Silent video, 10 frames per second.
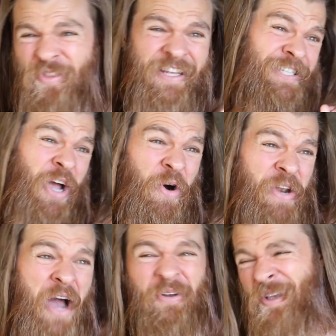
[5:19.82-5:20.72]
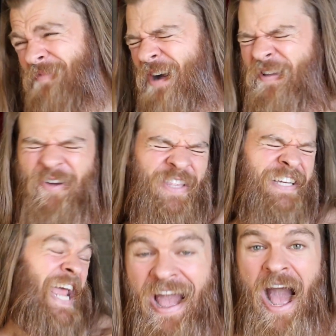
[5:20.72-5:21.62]
with a donut, with a muffin,
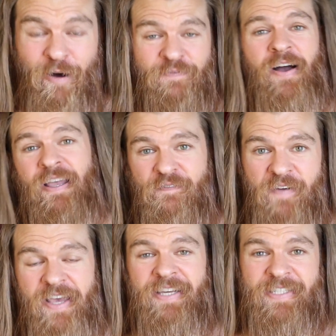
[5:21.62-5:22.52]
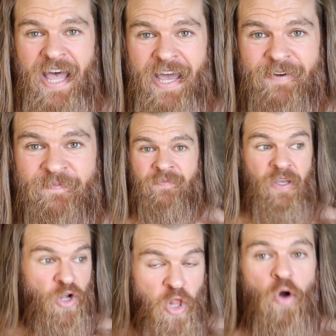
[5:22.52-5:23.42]
everything's, how fucking fake is that?
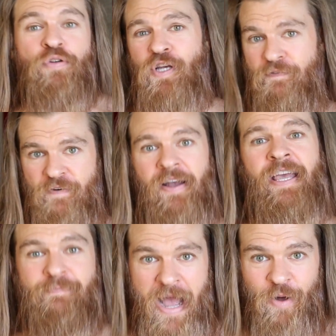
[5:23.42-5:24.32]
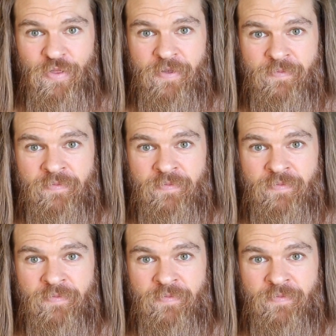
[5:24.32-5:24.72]
Close your fucking mouth.